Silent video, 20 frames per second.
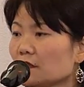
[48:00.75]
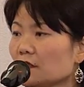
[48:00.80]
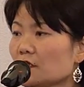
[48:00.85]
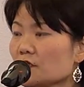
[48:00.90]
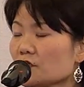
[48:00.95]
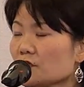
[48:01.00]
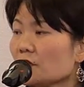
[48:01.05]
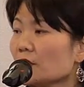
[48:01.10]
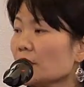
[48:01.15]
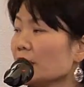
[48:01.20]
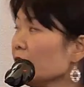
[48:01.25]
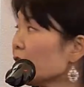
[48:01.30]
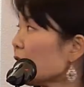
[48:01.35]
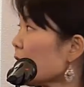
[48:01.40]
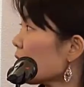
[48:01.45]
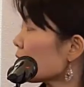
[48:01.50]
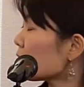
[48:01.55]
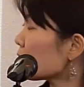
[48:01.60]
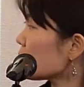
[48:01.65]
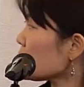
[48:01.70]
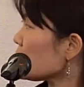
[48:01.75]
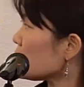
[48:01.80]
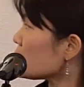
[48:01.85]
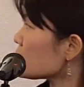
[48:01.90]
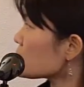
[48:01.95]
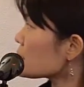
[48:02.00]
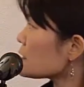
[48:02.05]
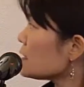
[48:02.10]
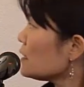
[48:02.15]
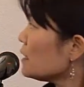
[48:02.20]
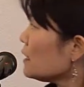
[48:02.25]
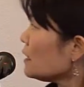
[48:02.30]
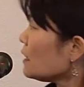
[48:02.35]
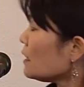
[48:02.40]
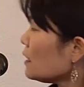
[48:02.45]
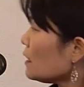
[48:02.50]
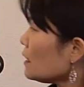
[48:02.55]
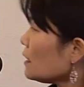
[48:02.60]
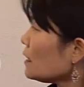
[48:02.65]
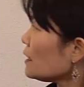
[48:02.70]
So in that sense,
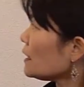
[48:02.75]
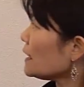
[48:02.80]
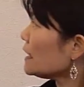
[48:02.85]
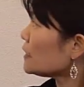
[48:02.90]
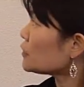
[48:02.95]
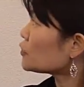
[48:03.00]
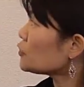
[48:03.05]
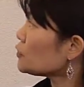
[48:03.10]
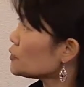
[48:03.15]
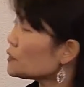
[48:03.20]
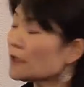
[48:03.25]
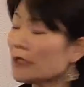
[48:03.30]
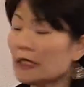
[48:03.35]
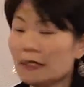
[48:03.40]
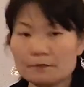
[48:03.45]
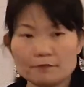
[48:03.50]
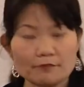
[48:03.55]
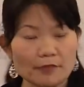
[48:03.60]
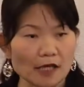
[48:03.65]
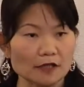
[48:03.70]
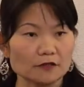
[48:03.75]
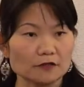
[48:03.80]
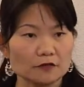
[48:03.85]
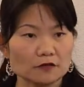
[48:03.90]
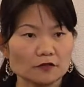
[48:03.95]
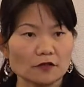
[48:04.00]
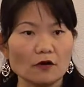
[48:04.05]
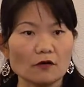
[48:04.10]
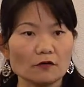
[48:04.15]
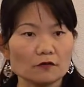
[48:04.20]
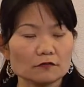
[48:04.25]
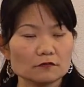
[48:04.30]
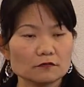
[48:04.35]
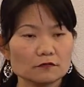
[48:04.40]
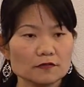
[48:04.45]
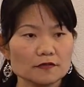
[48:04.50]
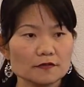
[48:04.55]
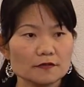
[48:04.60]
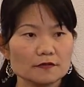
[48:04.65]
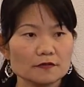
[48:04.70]
it could impact
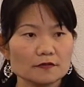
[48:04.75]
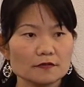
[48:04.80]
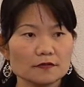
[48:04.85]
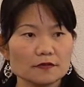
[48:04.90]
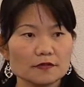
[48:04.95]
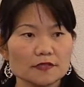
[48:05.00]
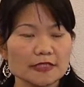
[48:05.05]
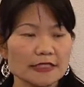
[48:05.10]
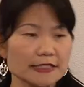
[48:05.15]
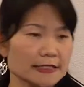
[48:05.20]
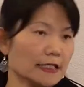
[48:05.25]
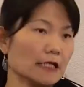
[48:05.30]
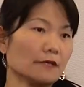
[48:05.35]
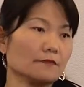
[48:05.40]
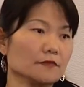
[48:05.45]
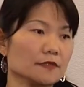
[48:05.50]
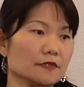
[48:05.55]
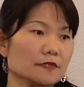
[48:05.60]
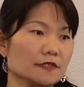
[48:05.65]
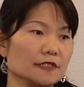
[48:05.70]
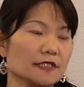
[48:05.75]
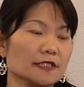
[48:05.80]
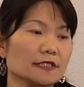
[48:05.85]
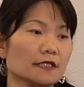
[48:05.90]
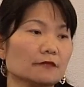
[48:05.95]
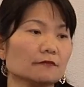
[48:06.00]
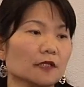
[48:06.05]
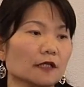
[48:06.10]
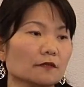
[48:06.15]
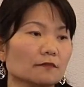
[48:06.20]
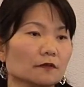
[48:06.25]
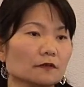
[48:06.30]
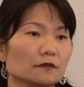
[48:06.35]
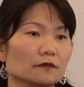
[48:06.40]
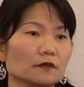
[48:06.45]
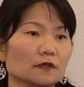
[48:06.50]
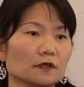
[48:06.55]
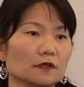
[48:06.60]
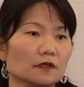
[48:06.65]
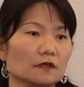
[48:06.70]
on system level.
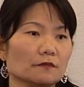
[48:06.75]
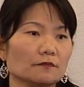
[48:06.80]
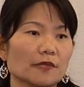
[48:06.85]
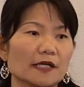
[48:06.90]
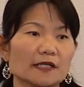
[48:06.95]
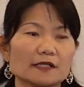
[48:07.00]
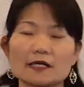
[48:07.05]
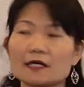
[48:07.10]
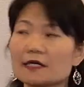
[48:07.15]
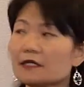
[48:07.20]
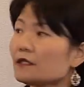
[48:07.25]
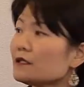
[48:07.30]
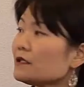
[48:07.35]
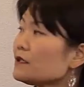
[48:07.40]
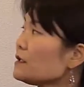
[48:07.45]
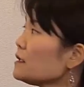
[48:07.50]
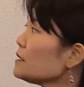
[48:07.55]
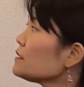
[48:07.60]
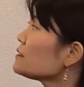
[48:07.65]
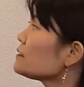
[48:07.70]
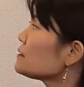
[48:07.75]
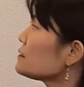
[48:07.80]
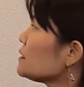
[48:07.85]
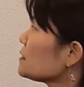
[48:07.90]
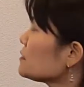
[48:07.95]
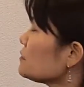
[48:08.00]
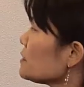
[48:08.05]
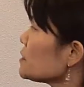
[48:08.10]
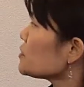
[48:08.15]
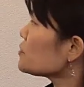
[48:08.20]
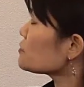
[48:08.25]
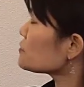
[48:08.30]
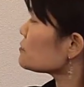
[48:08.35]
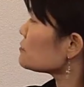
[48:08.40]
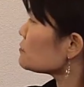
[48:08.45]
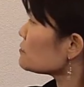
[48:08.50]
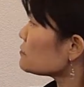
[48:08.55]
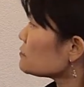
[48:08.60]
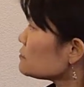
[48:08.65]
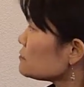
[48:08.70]
But I think the
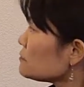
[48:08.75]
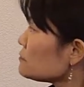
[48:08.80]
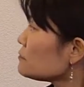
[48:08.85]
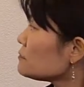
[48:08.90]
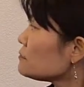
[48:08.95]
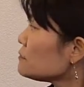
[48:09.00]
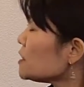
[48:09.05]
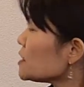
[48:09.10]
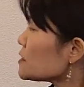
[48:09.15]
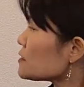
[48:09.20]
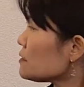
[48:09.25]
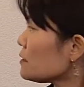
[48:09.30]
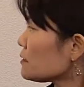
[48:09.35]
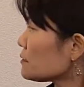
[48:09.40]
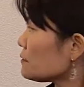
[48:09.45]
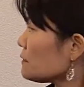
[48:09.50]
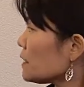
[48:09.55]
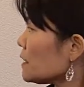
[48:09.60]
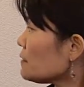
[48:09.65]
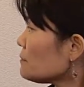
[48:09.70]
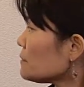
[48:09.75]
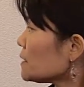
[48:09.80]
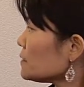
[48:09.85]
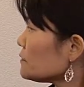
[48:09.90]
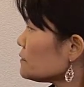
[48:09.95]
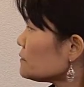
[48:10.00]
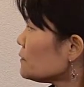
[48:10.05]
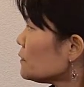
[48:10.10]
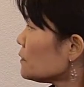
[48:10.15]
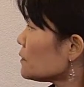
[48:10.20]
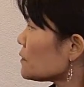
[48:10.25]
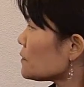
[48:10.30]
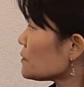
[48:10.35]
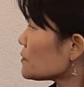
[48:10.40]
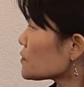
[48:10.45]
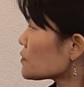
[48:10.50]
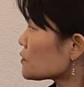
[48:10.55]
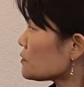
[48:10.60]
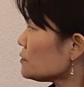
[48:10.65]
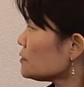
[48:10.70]
question is not relevant for
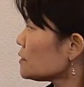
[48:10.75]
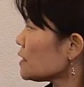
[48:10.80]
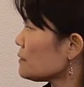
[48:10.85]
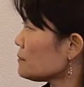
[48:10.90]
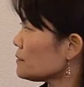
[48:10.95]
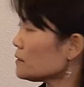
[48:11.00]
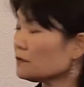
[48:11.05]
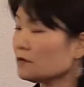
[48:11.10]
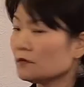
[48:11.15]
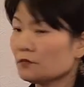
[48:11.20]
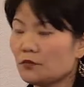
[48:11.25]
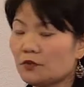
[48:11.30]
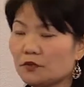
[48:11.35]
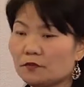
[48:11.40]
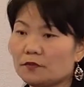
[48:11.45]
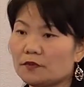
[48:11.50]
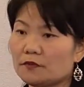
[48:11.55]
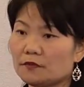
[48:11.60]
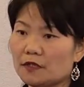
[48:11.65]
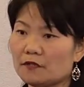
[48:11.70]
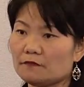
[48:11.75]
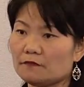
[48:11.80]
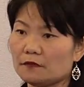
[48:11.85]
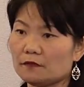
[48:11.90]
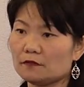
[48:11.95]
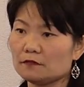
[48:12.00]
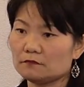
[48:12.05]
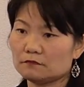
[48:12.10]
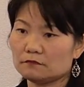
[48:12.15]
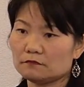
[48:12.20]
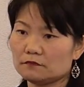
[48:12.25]
school level or pupil level.